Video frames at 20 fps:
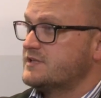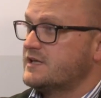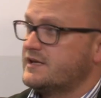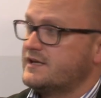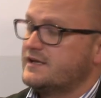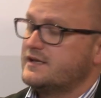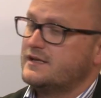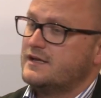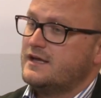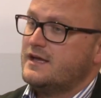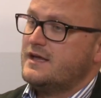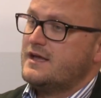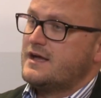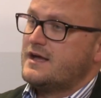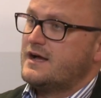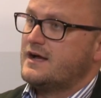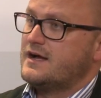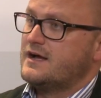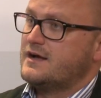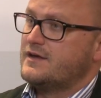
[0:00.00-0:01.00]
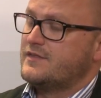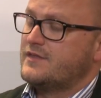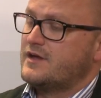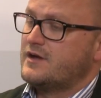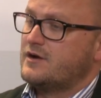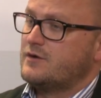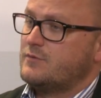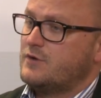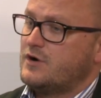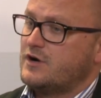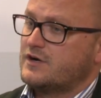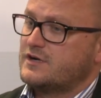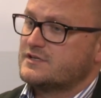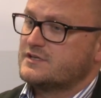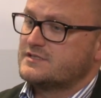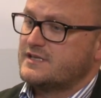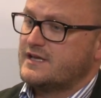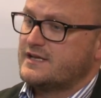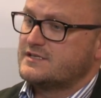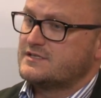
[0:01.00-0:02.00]
They are
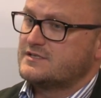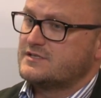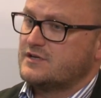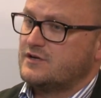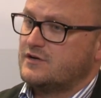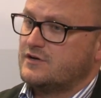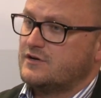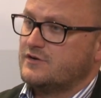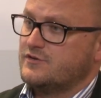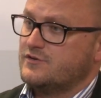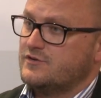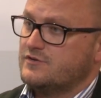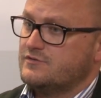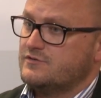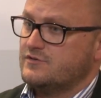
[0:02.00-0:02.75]
markets that are